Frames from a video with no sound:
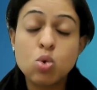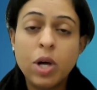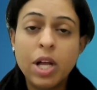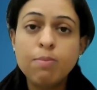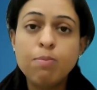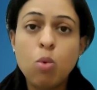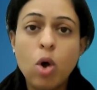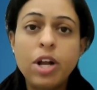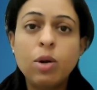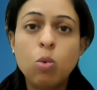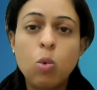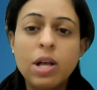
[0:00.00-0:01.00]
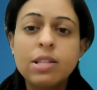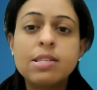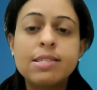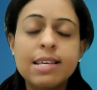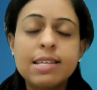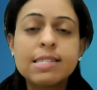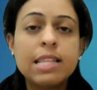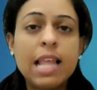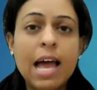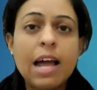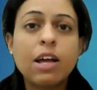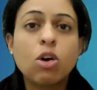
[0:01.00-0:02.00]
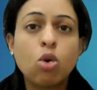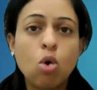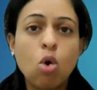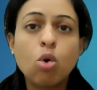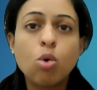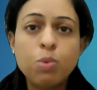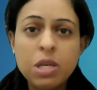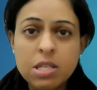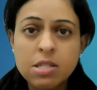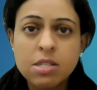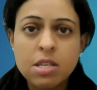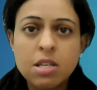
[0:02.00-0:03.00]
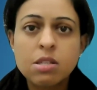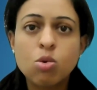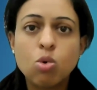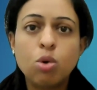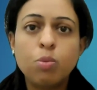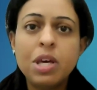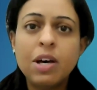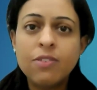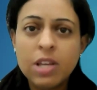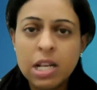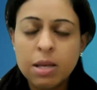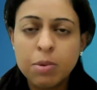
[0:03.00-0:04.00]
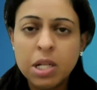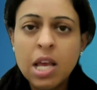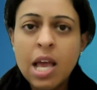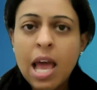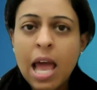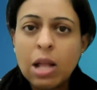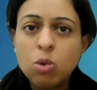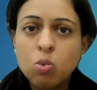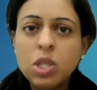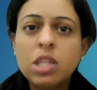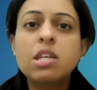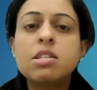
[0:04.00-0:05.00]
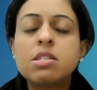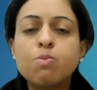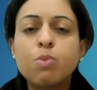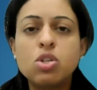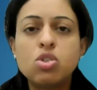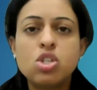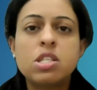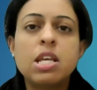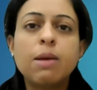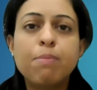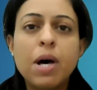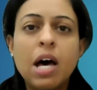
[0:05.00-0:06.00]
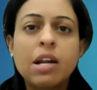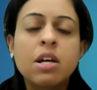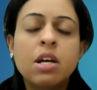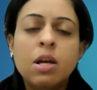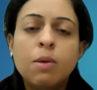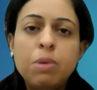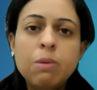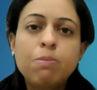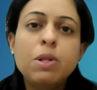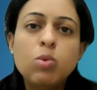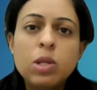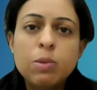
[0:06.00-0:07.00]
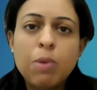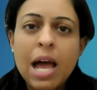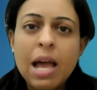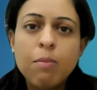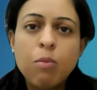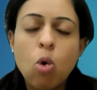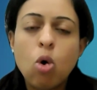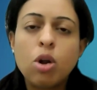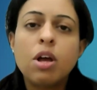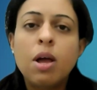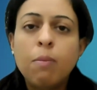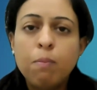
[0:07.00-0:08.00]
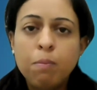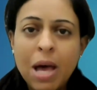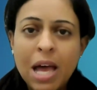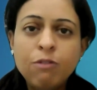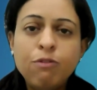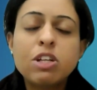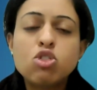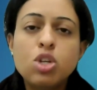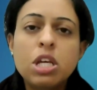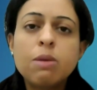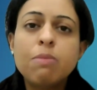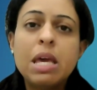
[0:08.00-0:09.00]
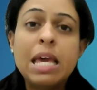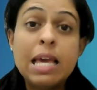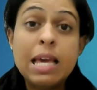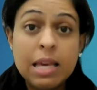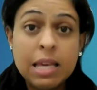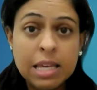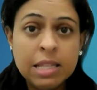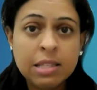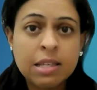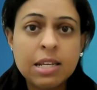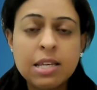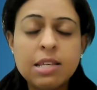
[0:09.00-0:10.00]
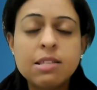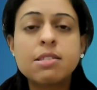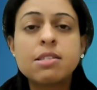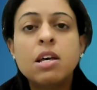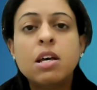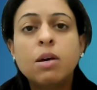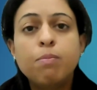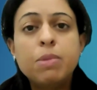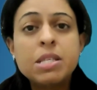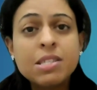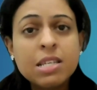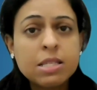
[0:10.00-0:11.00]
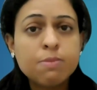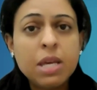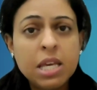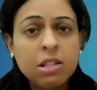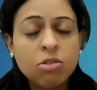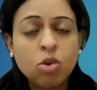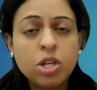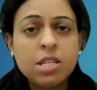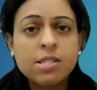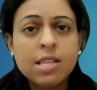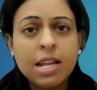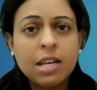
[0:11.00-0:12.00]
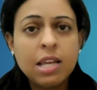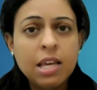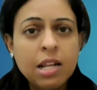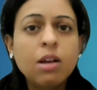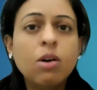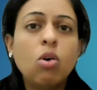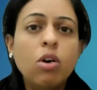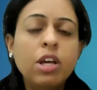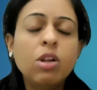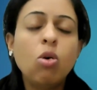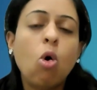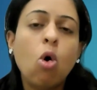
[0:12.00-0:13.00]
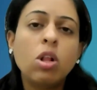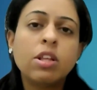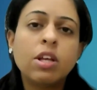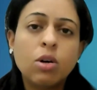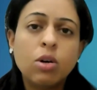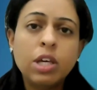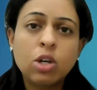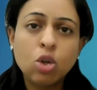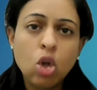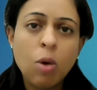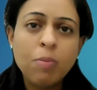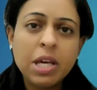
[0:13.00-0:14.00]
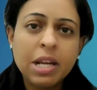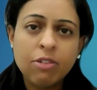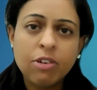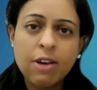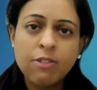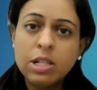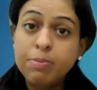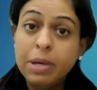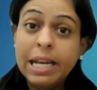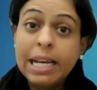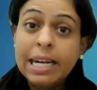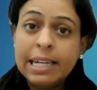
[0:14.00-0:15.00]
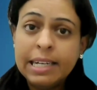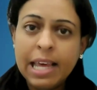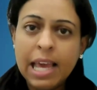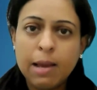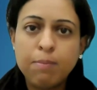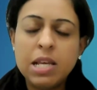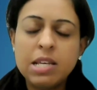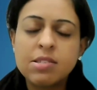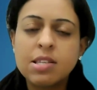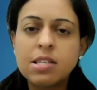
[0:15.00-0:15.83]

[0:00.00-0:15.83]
So 1.16 lakh crore rupees is going to be available. And with this purchasing power, people will buy more, manufacturing may increase, business may increase, and in all the economic revival may take place.